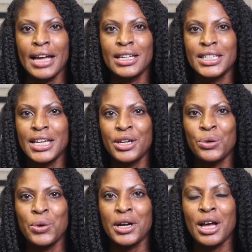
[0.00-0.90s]
I continue
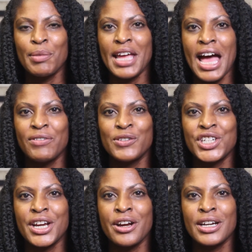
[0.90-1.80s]
to work on behalf of
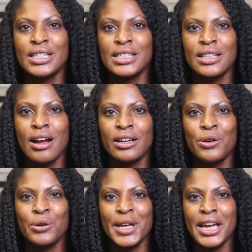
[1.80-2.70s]
charities in our
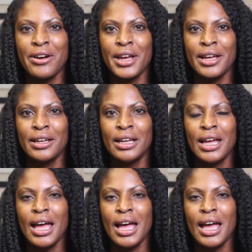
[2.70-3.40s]
local area,